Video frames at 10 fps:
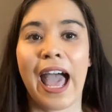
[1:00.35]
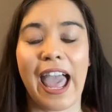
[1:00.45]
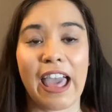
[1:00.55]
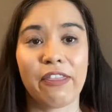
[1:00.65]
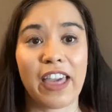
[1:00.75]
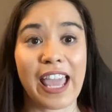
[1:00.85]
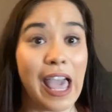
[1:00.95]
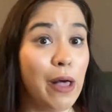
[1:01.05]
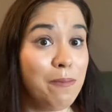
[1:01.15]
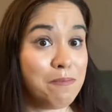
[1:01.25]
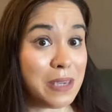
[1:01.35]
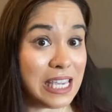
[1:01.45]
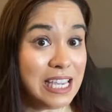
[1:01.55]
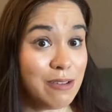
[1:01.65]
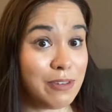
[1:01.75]
and they help
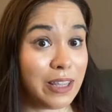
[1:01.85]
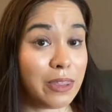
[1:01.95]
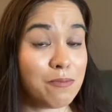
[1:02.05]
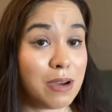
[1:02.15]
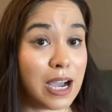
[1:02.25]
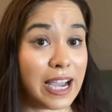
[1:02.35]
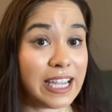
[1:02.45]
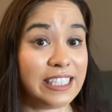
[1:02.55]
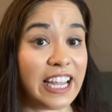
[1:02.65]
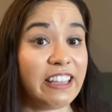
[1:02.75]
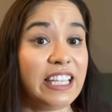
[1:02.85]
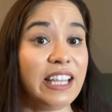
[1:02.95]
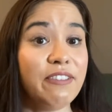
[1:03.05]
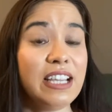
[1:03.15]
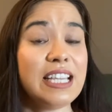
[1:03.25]
me with my daily
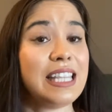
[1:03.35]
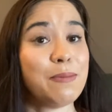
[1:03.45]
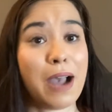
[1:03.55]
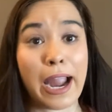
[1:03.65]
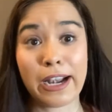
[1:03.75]
living and they might